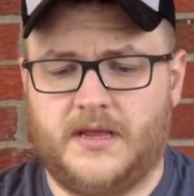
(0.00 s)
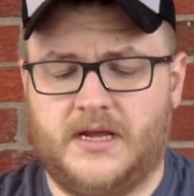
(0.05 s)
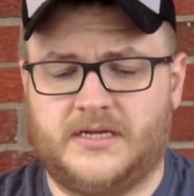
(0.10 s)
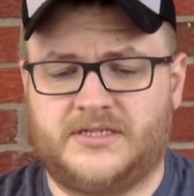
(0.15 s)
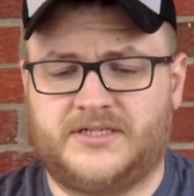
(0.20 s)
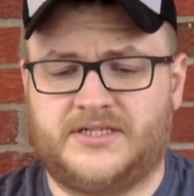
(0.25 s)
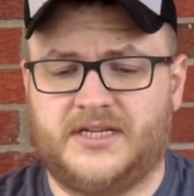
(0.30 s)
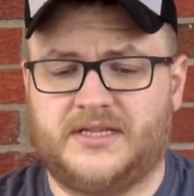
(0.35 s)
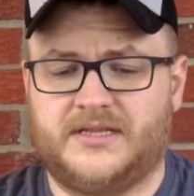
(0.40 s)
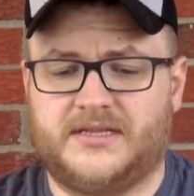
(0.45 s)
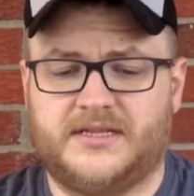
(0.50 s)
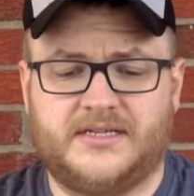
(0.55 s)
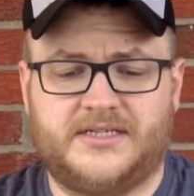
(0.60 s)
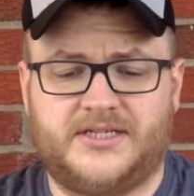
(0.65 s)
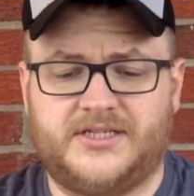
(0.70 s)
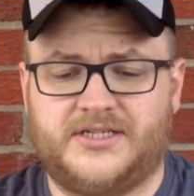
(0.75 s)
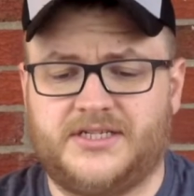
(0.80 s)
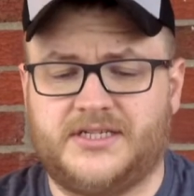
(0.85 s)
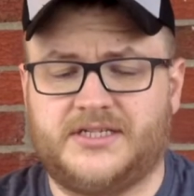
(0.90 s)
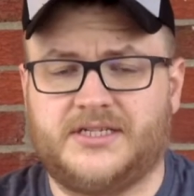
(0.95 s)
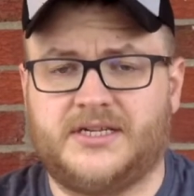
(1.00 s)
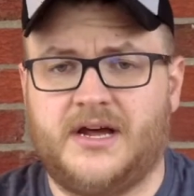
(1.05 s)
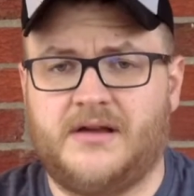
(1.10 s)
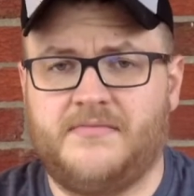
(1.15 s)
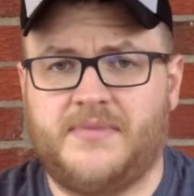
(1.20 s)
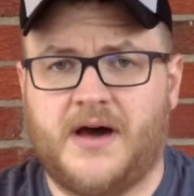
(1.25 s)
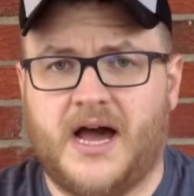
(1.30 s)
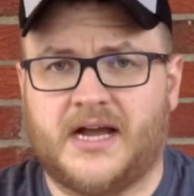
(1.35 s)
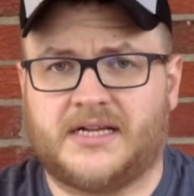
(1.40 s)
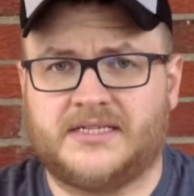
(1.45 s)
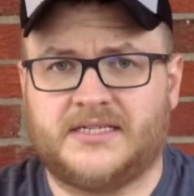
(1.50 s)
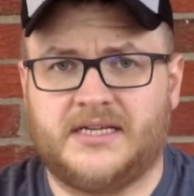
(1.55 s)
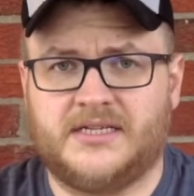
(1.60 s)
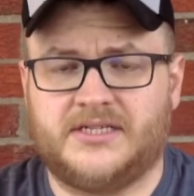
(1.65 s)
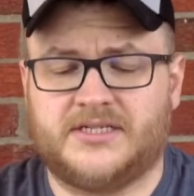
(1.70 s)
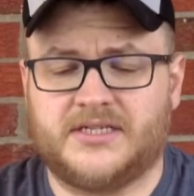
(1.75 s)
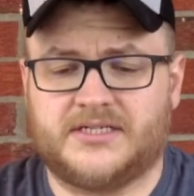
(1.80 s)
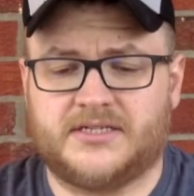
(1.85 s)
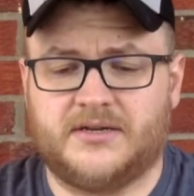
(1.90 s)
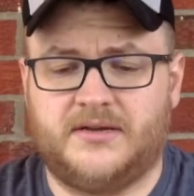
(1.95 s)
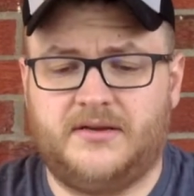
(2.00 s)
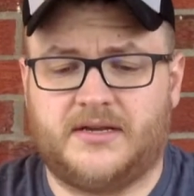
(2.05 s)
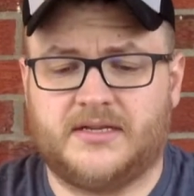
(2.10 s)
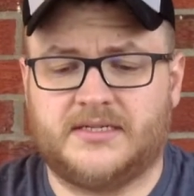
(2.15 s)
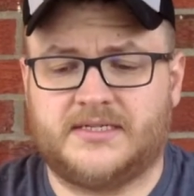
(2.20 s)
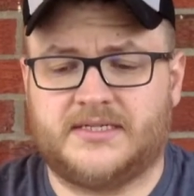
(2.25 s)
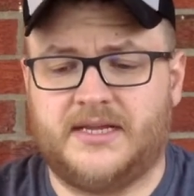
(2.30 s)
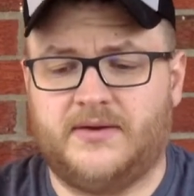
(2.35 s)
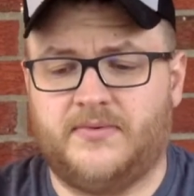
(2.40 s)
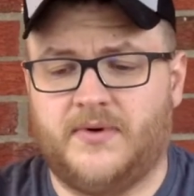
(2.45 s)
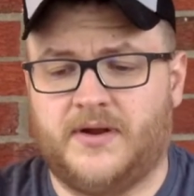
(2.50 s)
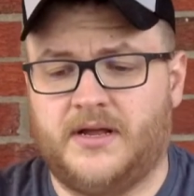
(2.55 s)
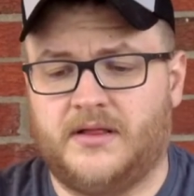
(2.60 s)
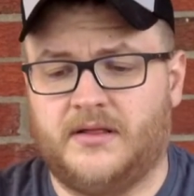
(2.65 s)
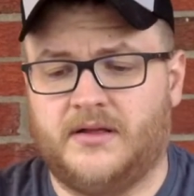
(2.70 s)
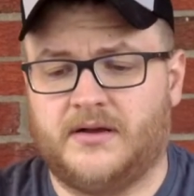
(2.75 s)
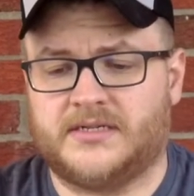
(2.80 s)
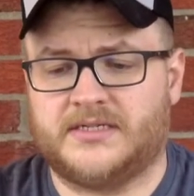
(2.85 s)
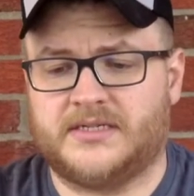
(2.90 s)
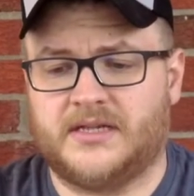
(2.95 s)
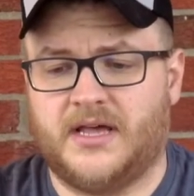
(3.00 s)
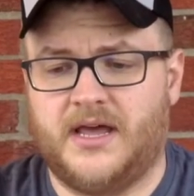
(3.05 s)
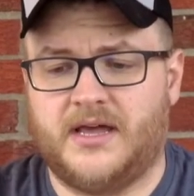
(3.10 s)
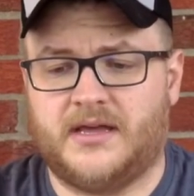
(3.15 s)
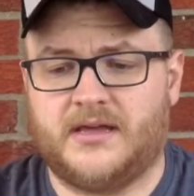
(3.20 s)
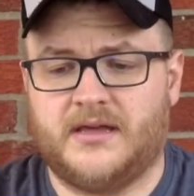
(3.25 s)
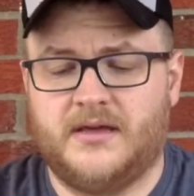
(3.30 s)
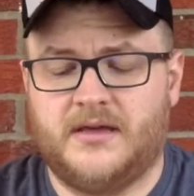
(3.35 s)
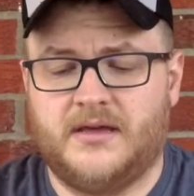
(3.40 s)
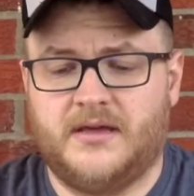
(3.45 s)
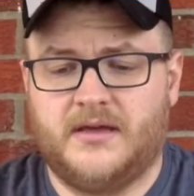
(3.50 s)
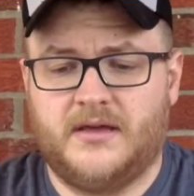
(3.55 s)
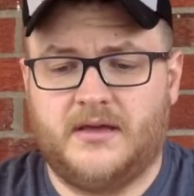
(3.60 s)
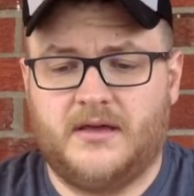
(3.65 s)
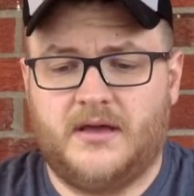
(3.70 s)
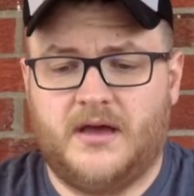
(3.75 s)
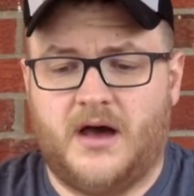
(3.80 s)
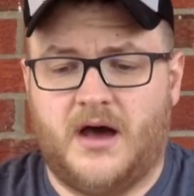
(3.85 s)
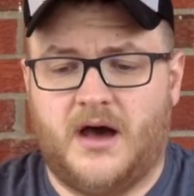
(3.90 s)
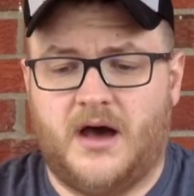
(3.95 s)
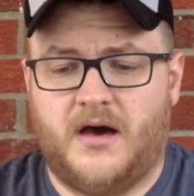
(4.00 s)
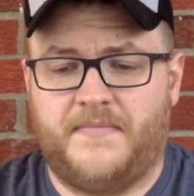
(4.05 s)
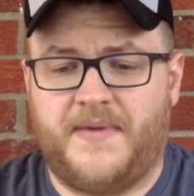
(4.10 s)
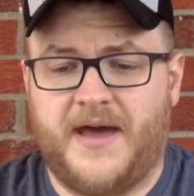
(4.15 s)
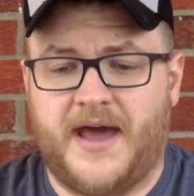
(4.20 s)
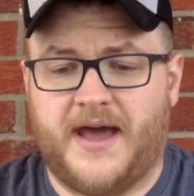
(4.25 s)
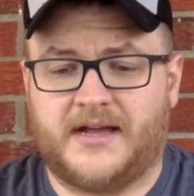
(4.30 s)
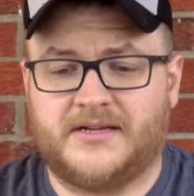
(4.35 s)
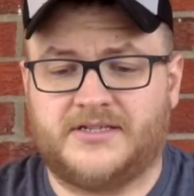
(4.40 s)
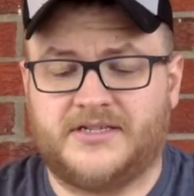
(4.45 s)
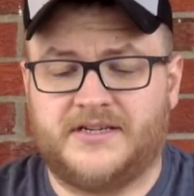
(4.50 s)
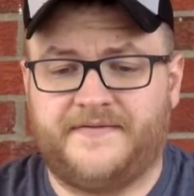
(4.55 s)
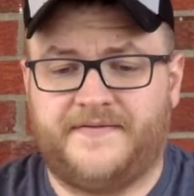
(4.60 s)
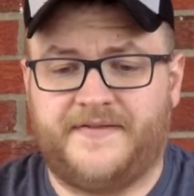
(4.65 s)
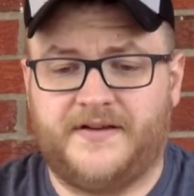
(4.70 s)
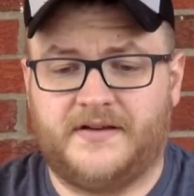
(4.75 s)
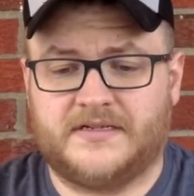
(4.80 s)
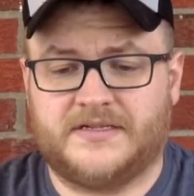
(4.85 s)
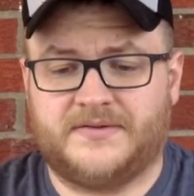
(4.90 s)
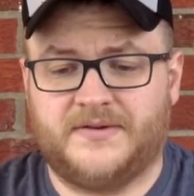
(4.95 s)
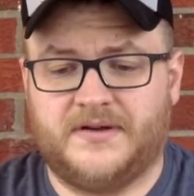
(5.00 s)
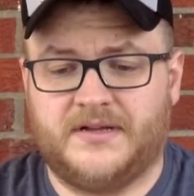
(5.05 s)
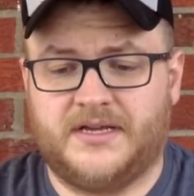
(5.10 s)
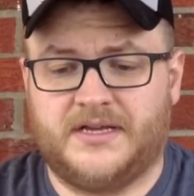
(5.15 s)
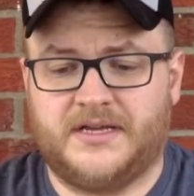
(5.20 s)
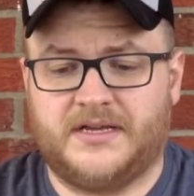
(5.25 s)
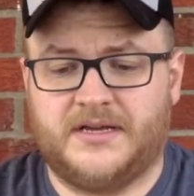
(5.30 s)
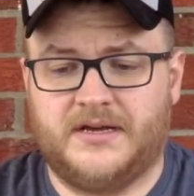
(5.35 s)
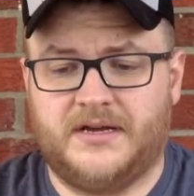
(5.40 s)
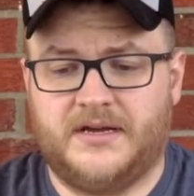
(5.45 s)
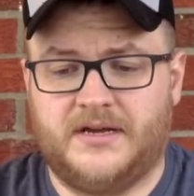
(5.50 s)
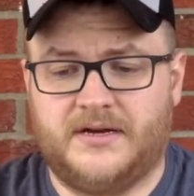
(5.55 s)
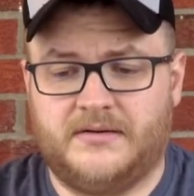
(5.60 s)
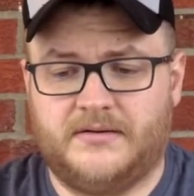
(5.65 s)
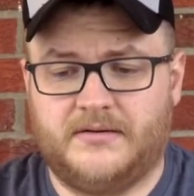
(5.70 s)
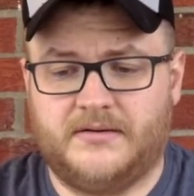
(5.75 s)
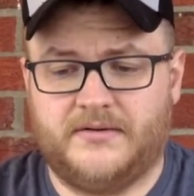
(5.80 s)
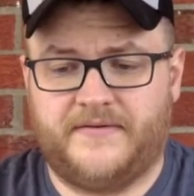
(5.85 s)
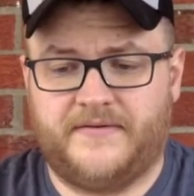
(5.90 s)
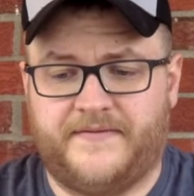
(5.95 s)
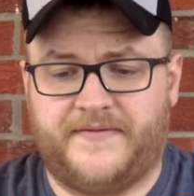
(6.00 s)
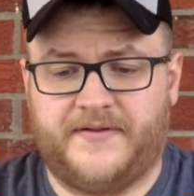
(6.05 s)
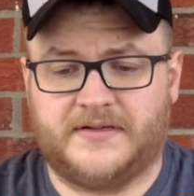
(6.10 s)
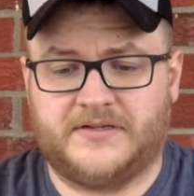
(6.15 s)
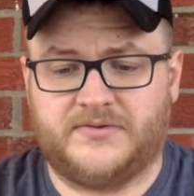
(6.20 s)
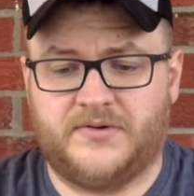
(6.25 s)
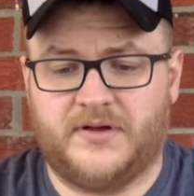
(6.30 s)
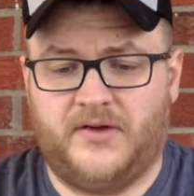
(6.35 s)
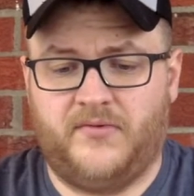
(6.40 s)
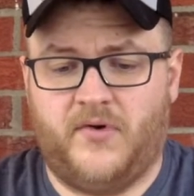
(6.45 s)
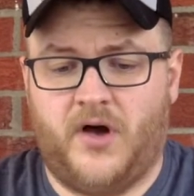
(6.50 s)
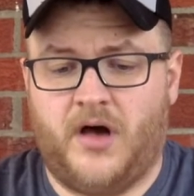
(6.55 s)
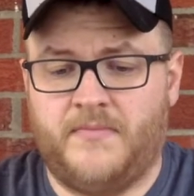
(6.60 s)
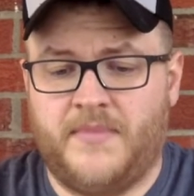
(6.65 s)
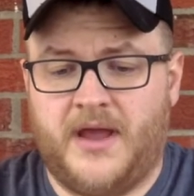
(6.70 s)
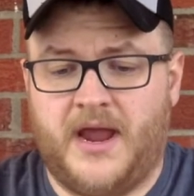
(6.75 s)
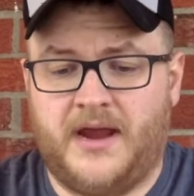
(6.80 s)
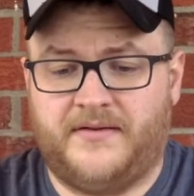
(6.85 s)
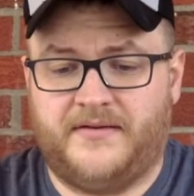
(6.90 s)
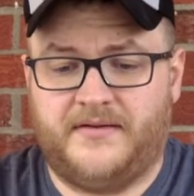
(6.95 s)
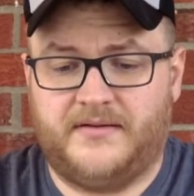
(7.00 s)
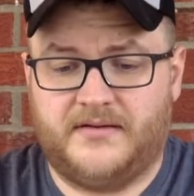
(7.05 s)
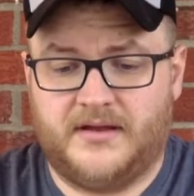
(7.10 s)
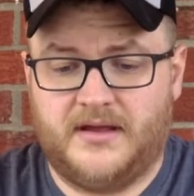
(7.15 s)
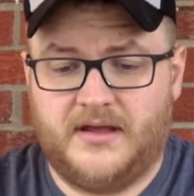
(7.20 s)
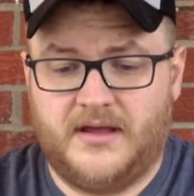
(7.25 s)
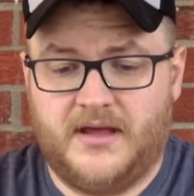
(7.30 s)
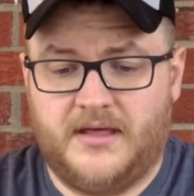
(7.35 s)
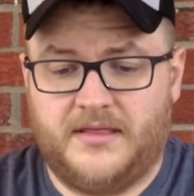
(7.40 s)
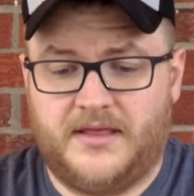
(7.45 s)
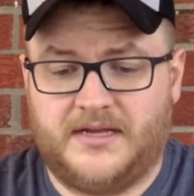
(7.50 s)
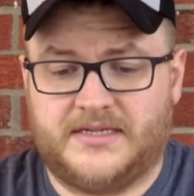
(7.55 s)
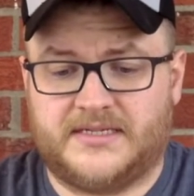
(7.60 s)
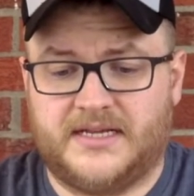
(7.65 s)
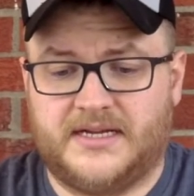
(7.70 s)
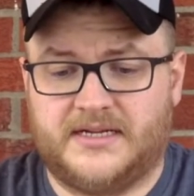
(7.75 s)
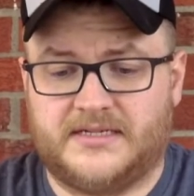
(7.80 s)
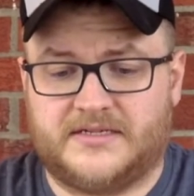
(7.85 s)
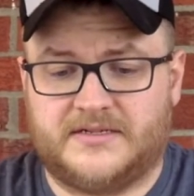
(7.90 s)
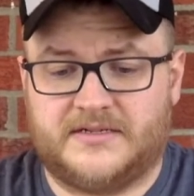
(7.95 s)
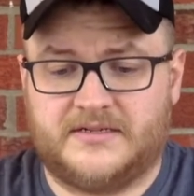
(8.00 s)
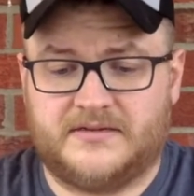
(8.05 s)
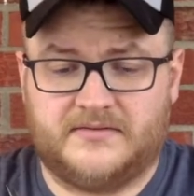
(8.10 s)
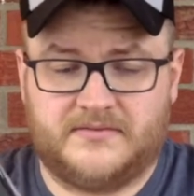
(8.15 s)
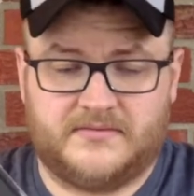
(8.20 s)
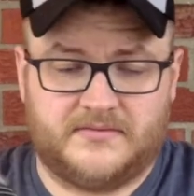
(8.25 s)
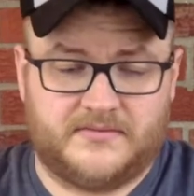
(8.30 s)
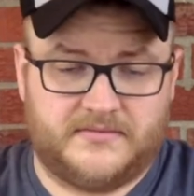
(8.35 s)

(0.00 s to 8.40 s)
this is just an unboxing, just so you can see what it looks like. Packaging feels really good. Feels really well made. These things